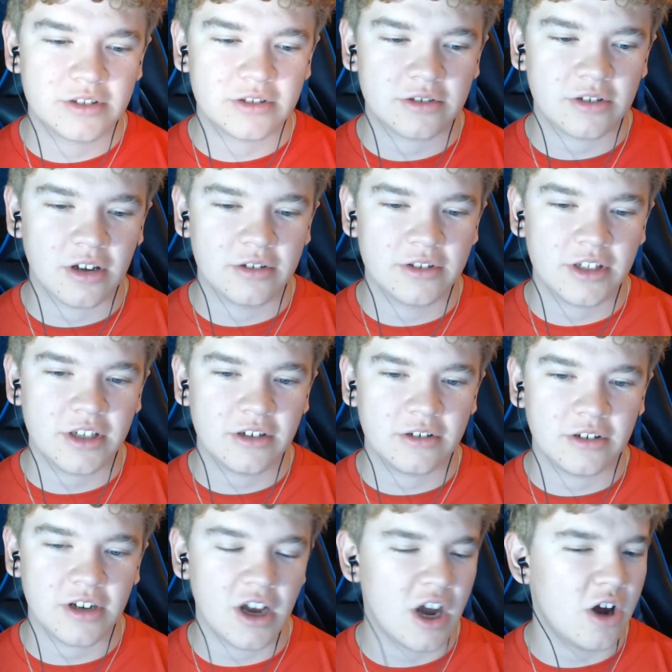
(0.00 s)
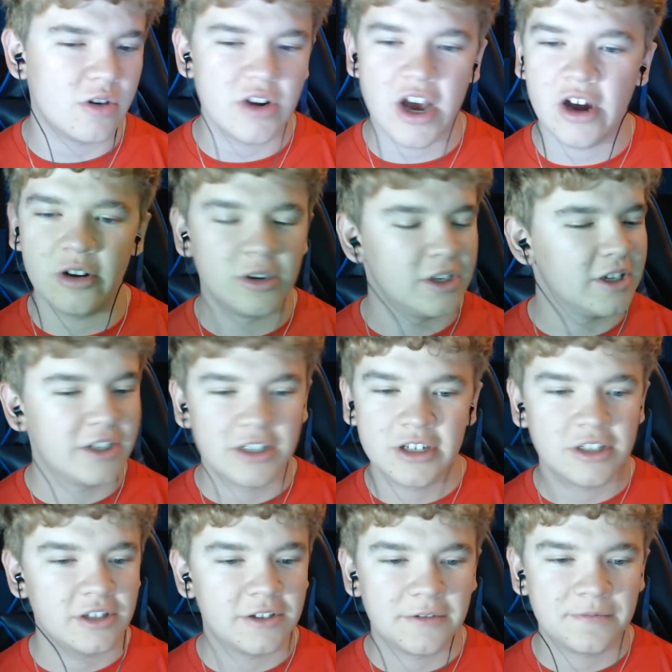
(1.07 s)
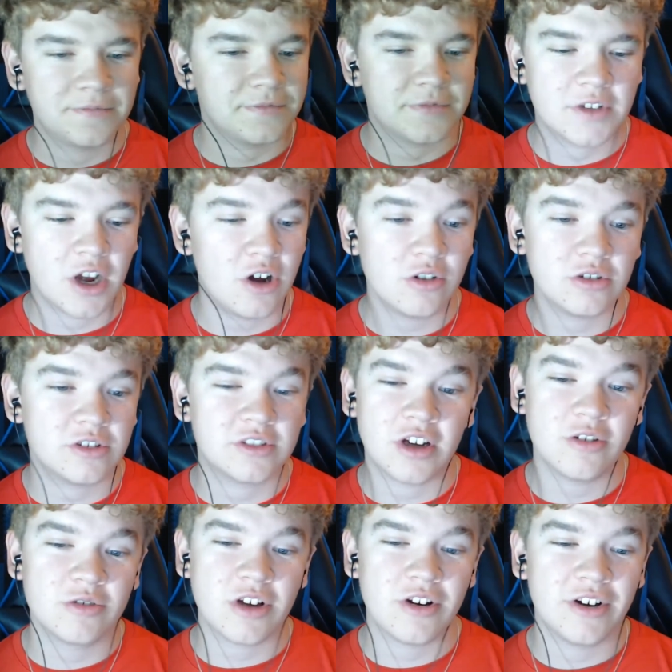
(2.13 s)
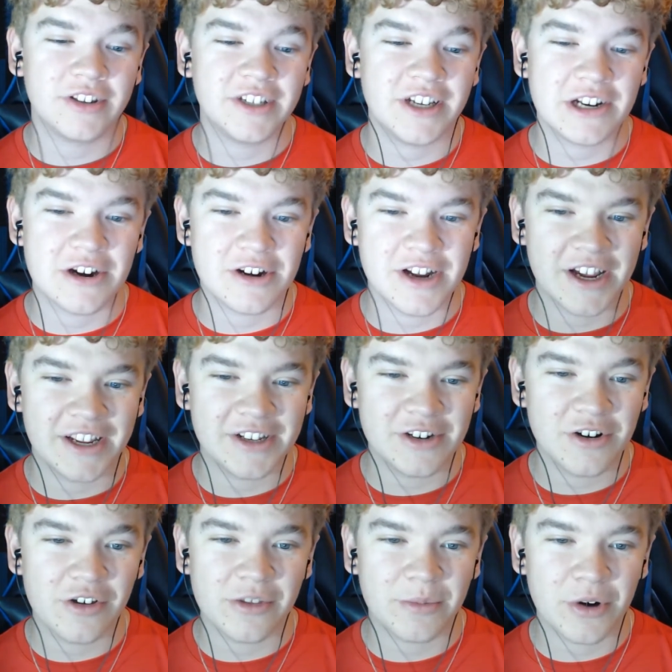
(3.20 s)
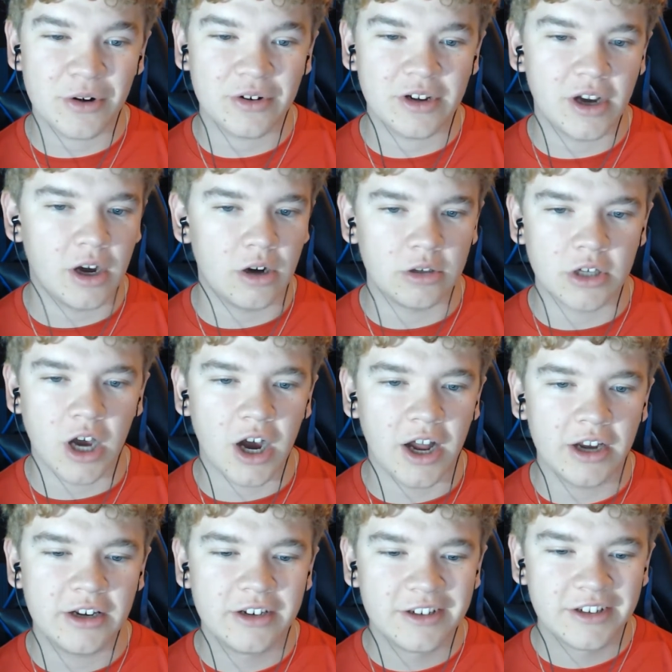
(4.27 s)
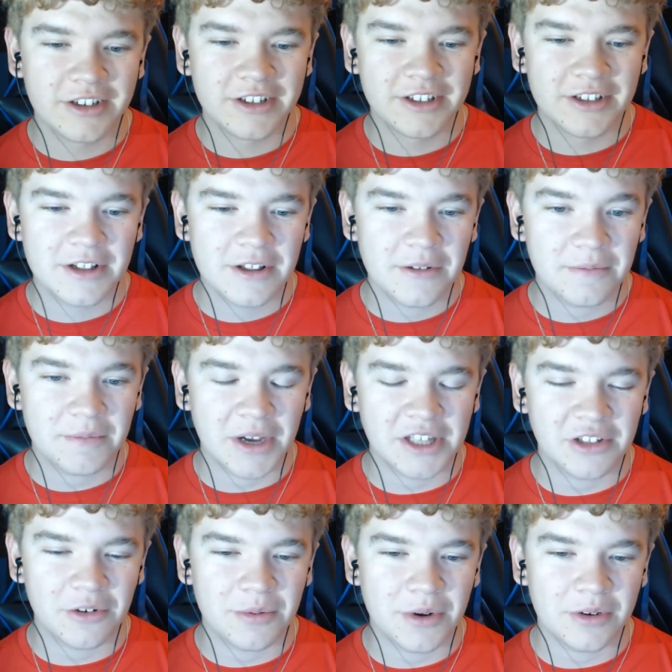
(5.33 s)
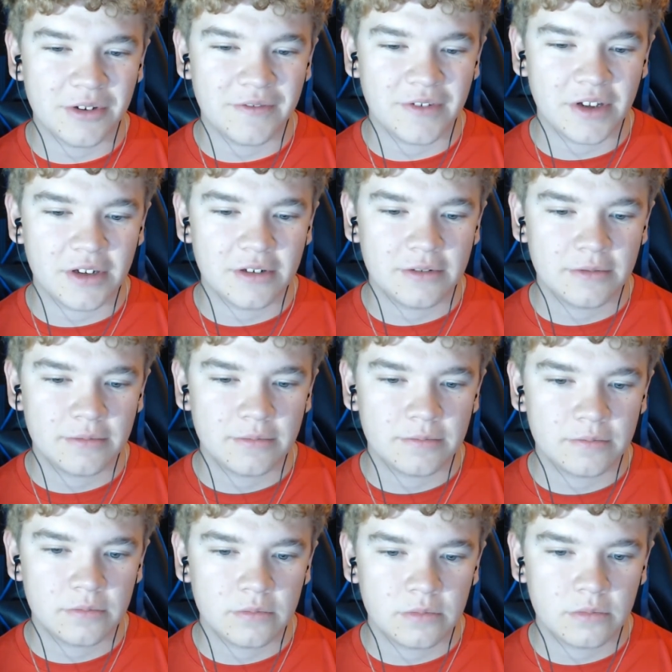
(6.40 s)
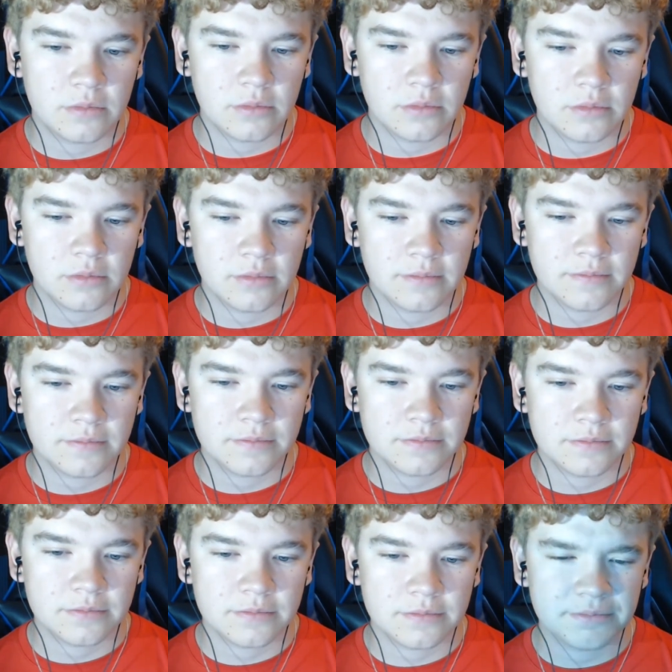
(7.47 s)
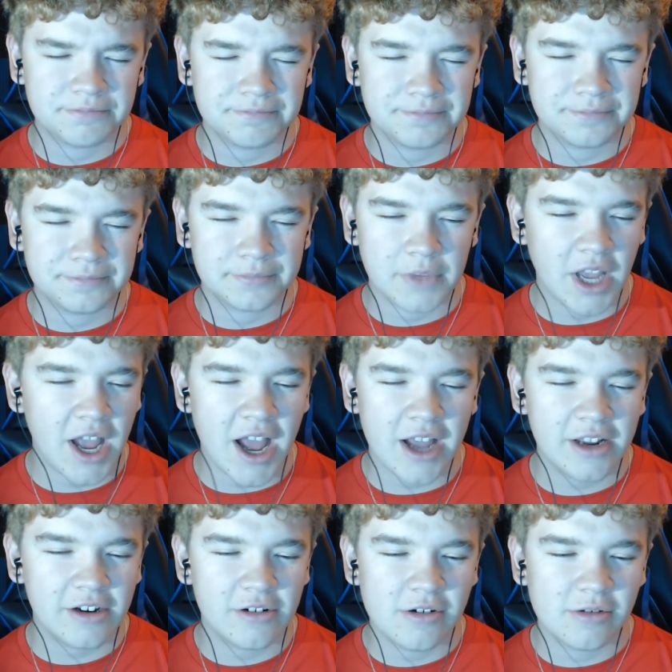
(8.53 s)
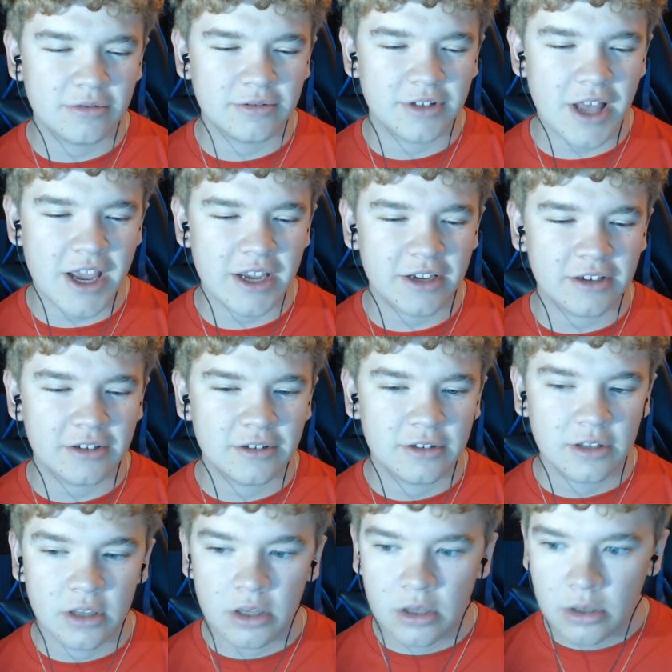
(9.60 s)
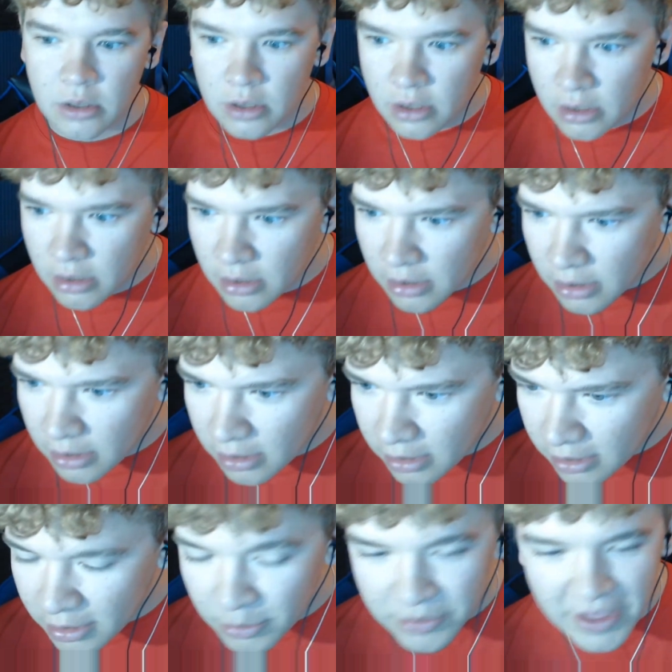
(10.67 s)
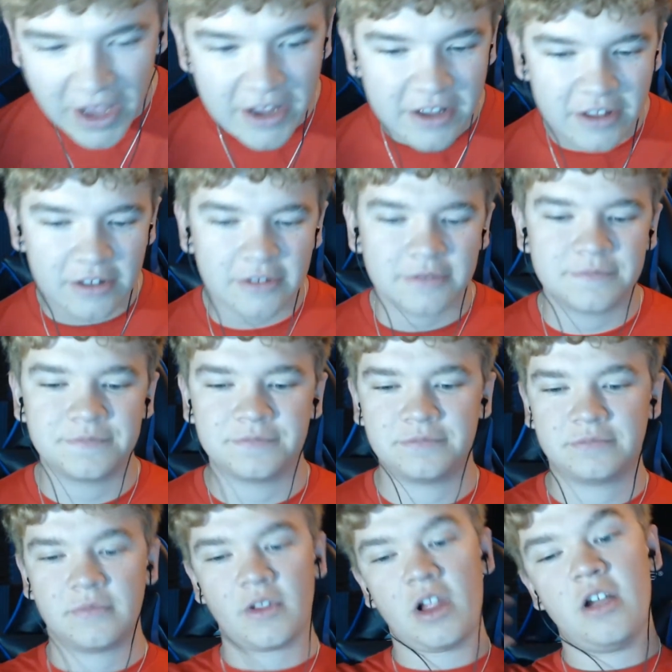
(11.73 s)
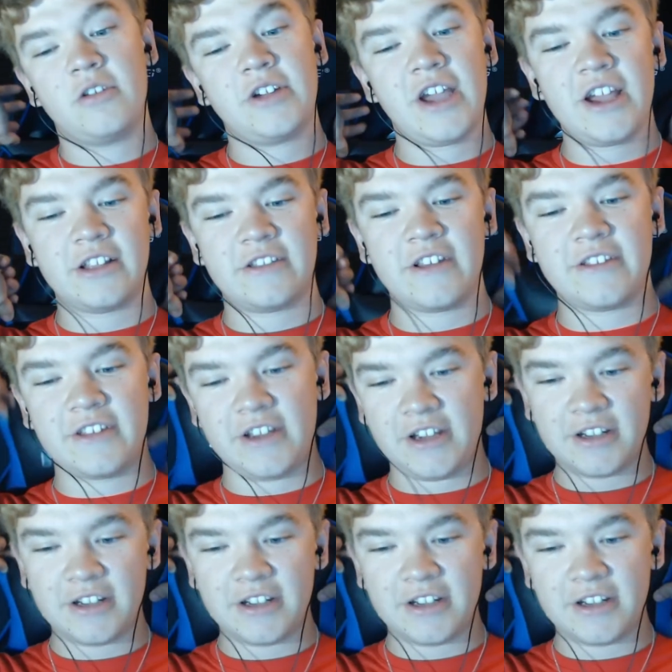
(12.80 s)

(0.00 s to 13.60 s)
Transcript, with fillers: on the internet. Oh no. Don't don't go on the internet. You know the bro. Oh god. My Little this Pony. has got a whole lot more interesting. I don't like... Is that it? Okay, it's Izzy.